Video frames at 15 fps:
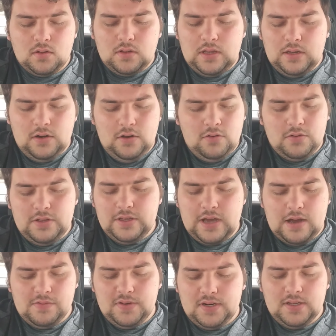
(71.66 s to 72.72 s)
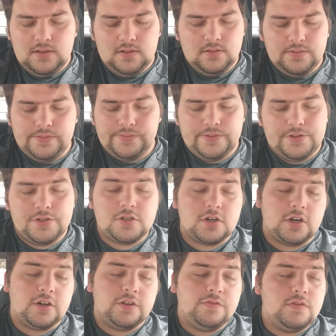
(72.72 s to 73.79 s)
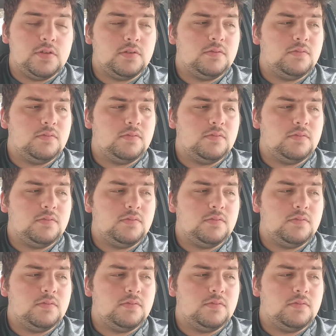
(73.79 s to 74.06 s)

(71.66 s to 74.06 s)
he got what he deserved.